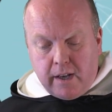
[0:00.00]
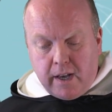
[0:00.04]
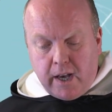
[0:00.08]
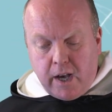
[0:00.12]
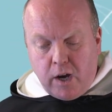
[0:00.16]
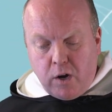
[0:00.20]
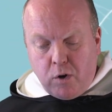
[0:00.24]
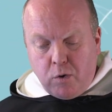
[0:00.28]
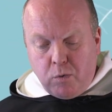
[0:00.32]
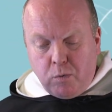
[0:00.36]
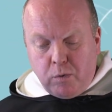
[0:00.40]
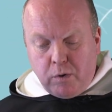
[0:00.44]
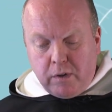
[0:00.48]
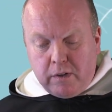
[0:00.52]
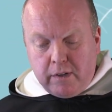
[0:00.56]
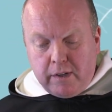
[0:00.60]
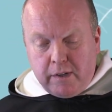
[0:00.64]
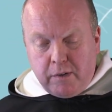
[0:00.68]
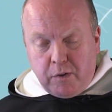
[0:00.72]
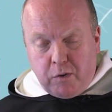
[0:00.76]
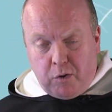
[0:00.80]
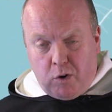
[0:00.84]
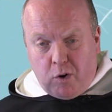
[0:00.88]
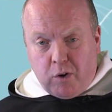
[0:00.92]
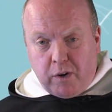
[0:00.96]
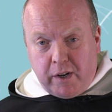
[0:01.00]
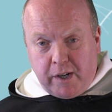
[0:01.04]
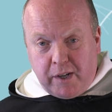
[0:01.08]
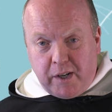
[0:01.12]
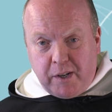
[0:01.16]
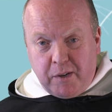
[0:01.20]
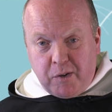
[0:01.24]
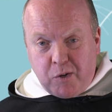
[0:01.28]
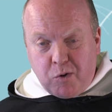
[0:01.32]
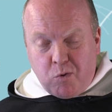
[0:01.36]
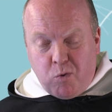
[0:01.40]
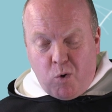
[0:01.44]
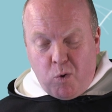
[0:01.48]
how, or
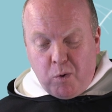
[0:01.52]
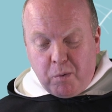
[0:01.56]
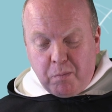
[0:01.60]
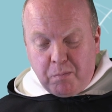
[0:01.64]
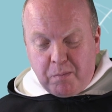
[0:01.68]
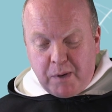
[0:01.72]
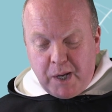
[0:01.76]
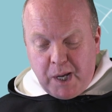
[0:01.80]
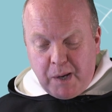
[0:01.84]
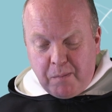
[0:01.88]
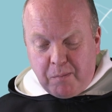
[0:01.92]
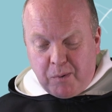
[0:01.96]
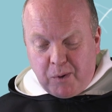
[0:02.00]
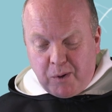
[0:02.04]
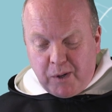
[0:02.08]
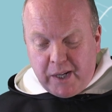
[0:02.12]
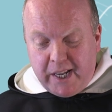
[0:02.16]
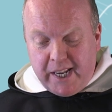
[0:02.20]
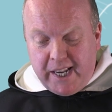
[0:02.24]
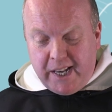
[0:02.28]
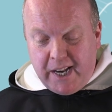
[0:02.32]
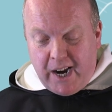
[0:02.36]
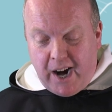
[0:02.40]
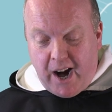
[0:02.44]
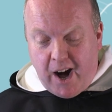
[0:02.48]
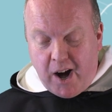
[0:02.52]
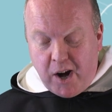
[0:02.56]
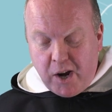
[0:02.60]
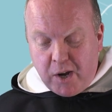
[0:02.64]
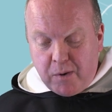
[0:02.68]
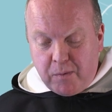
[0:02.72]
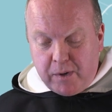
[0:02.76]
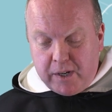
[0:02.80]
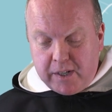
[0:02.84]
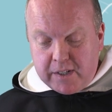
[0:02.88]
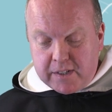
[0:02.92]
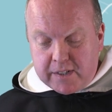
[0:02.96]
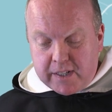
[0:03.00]
quoting people,
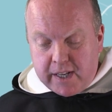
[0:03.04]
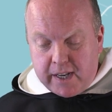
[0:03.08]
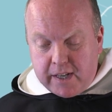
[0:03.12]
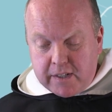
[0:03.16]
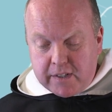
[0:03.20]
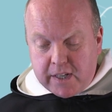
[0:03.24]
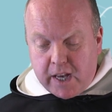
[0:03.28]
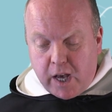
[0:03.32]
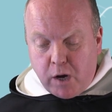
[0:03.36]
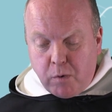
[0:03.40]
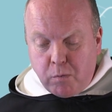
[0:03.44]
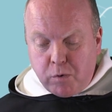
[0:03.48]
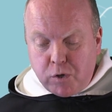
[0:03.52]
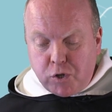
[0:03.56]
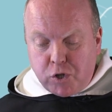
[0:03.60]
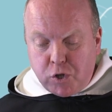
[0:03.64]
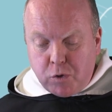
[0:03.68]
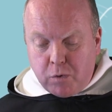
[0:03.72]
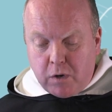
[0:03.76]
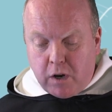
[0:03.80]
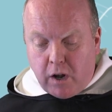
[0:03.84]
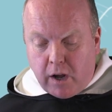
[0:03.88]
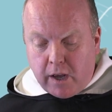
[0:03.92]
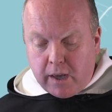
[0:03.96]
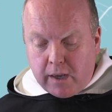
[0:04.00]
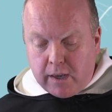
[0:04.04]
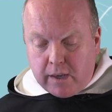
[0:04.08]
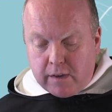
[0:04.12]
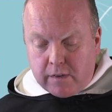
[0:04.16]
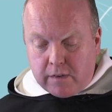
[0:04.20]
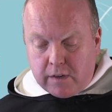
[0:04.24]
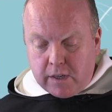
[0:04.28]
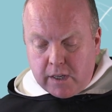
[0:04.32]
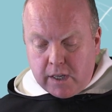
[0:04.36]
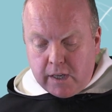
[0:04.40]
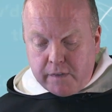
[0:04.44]
arguing, he says, how would you like it